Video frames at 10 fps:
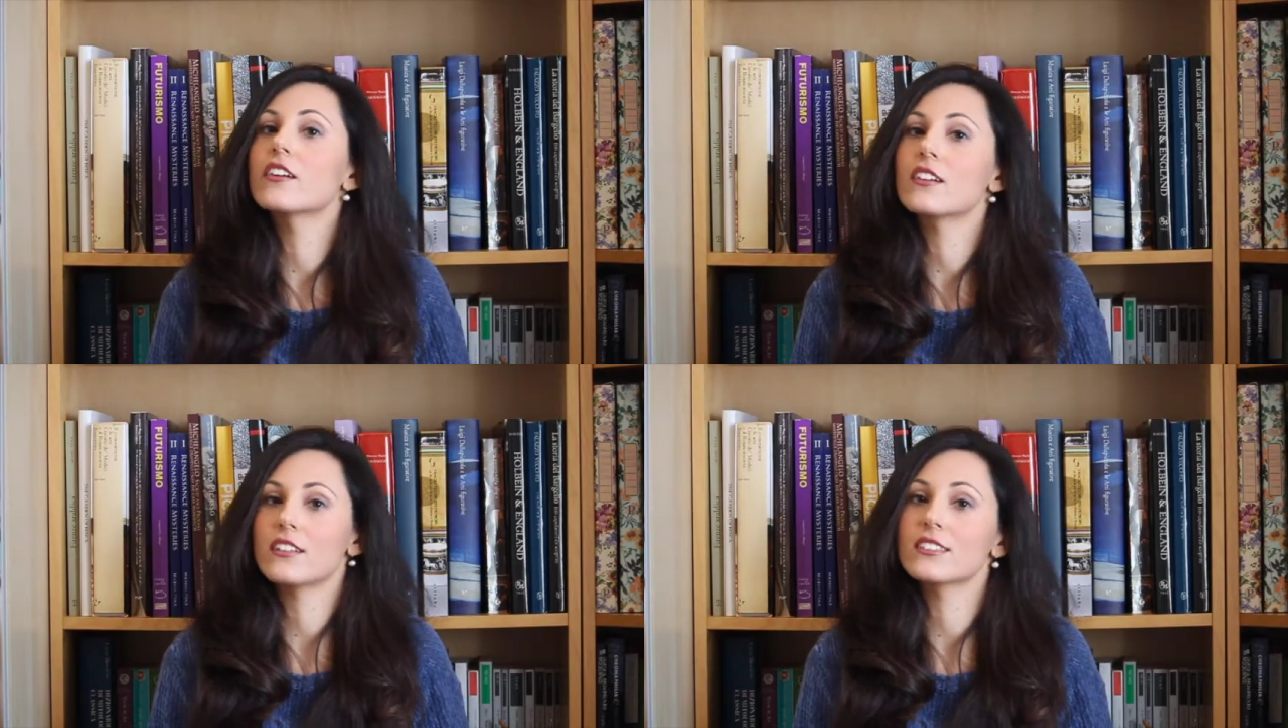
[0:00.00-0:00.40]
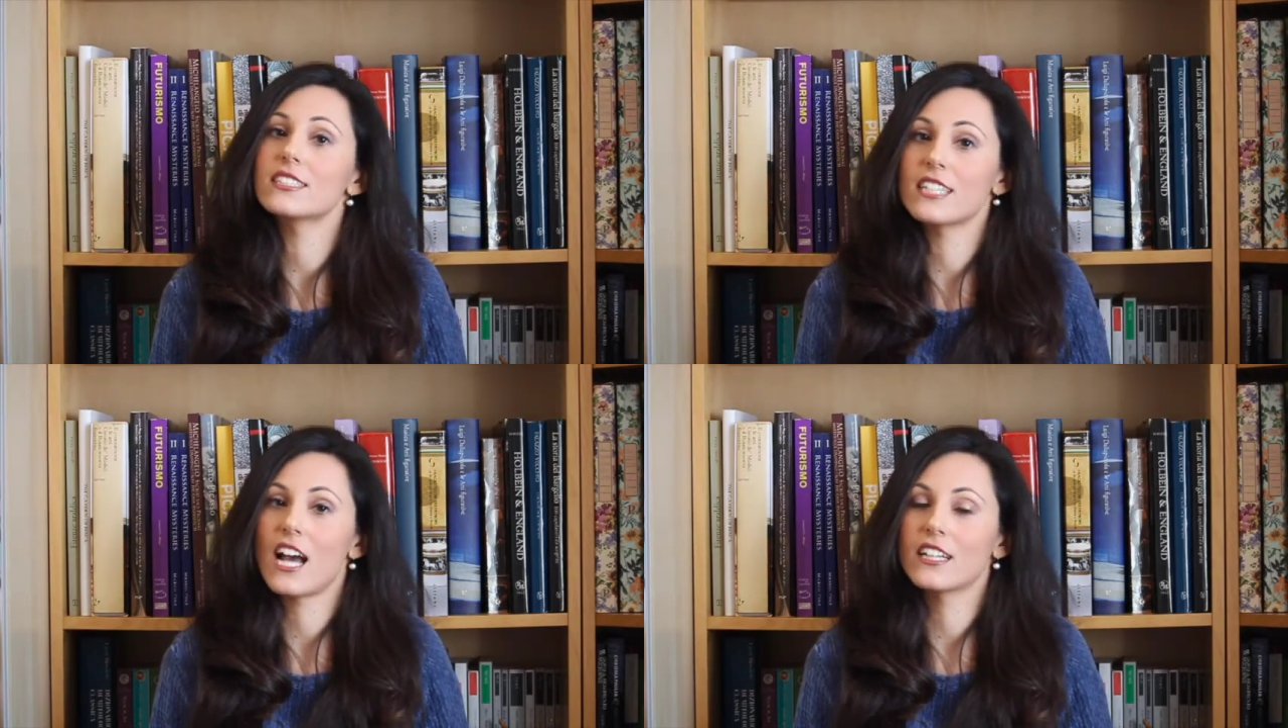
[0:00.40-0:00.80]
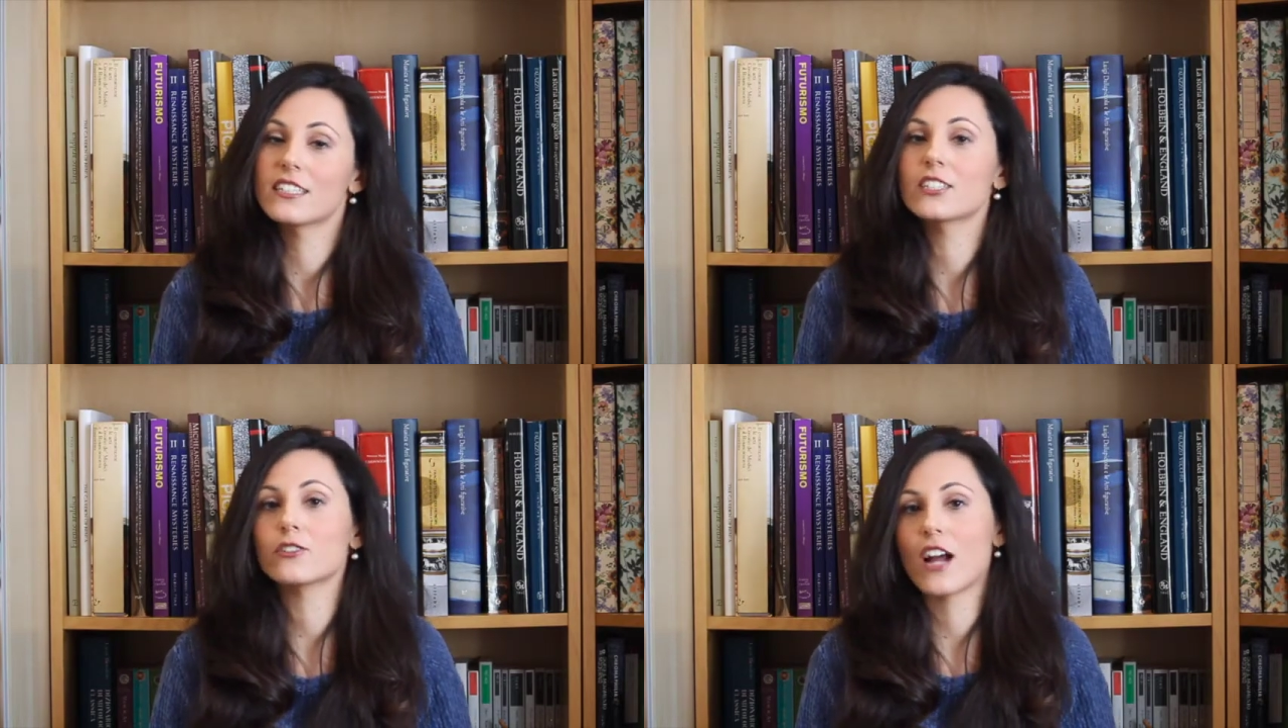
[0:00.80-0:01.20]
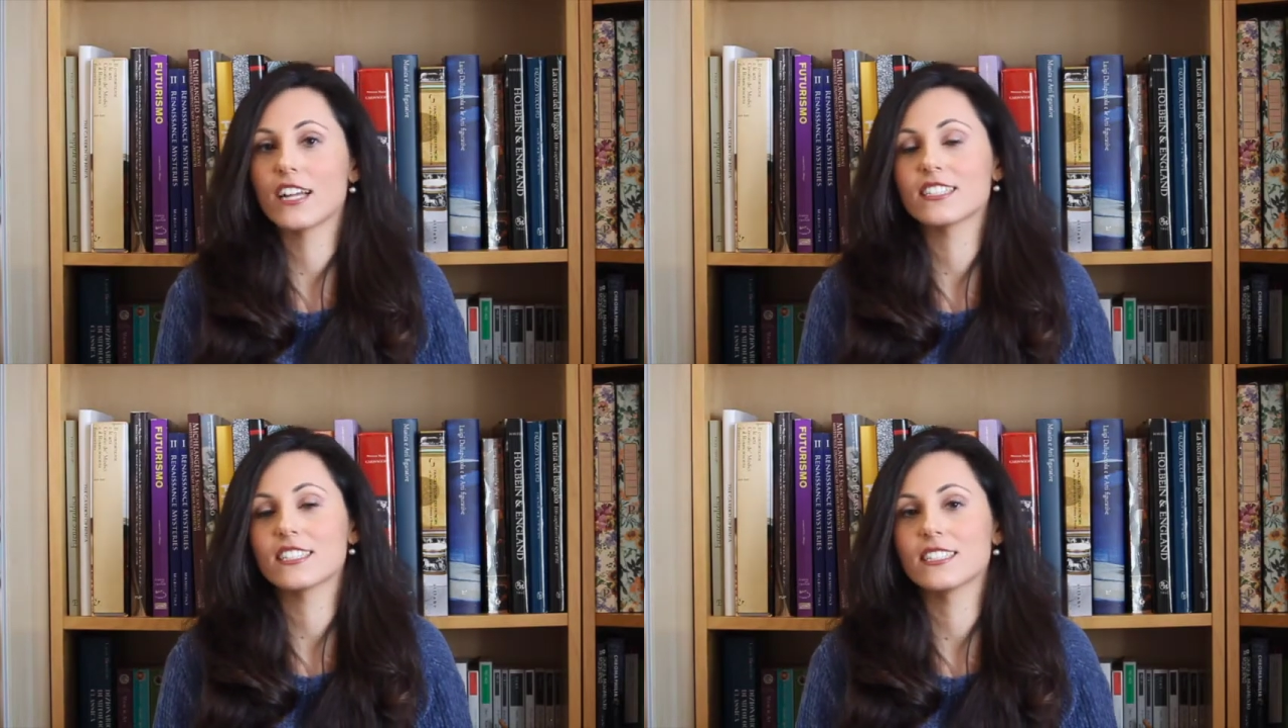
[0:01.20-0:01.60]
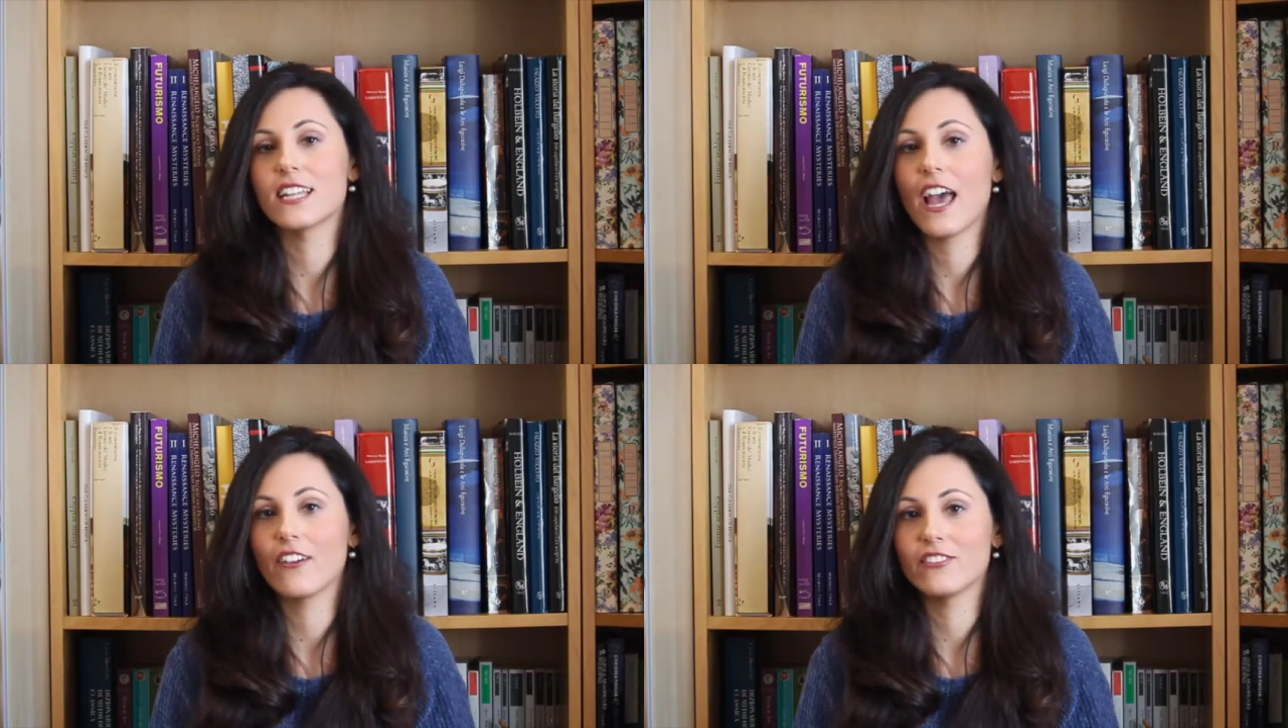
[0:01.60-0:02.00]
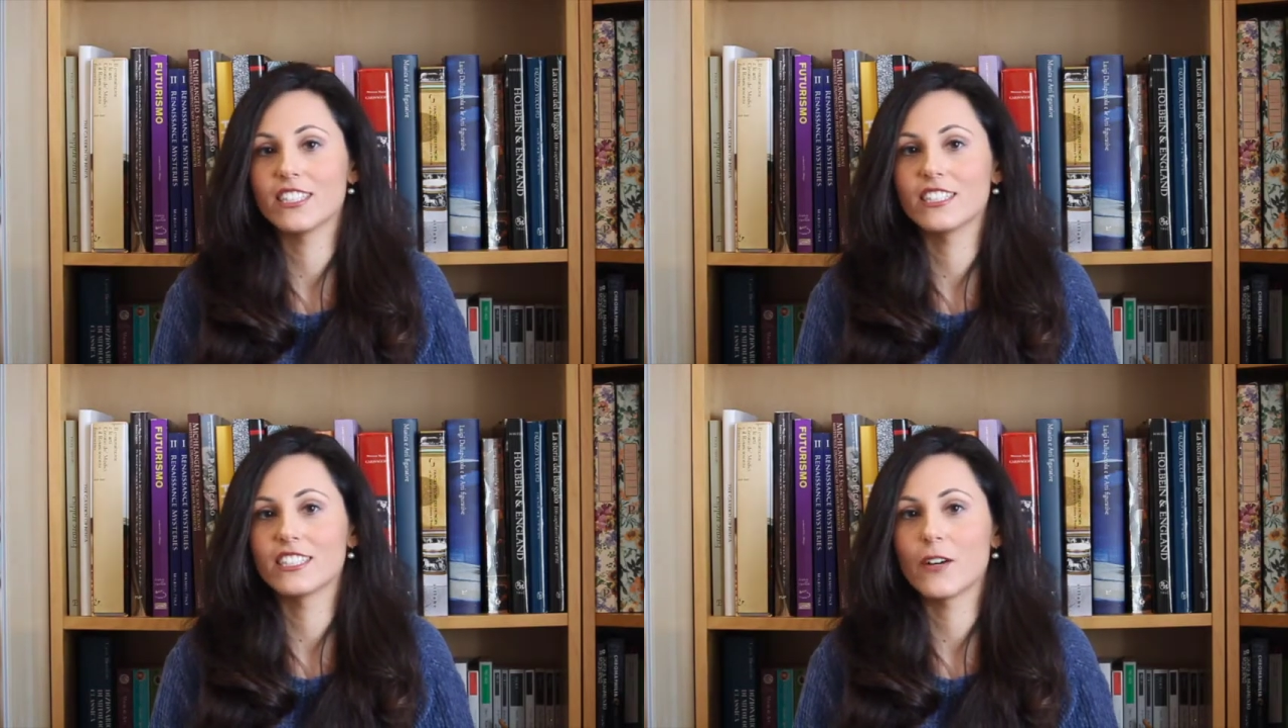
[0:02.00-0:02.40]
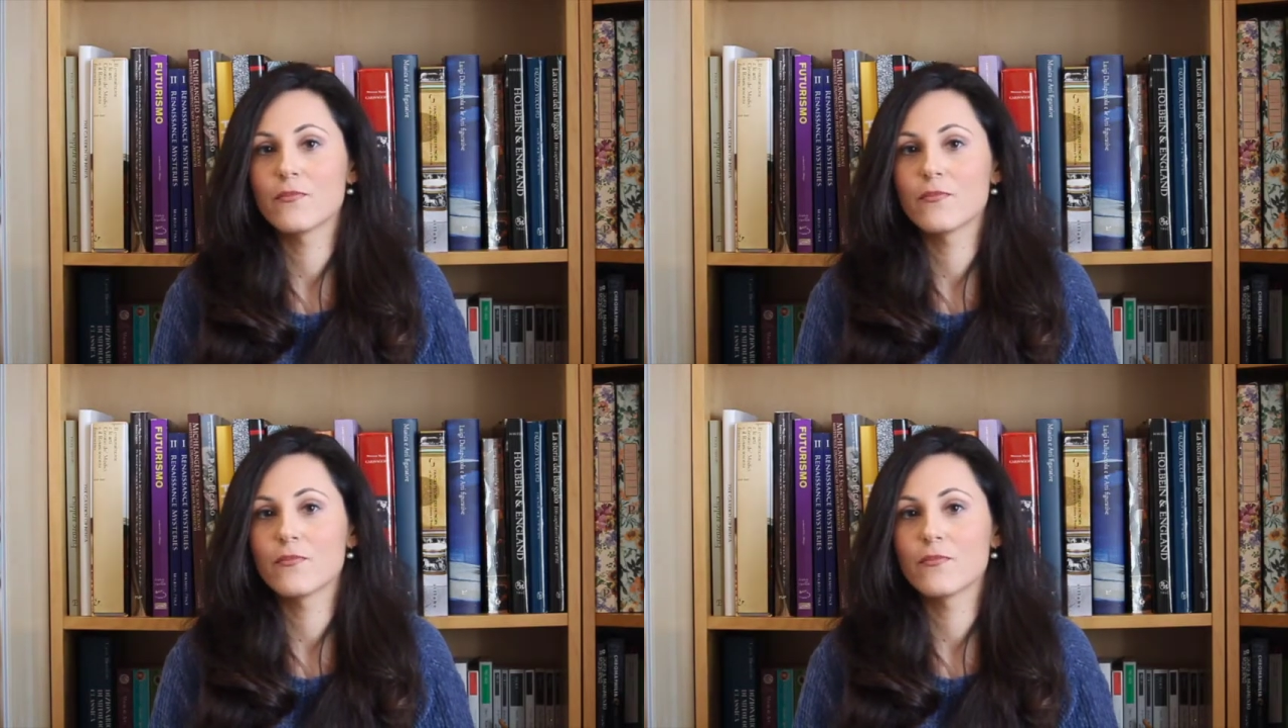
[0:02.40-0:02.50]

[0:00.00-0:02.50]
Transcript: her Son, Christ in heaven,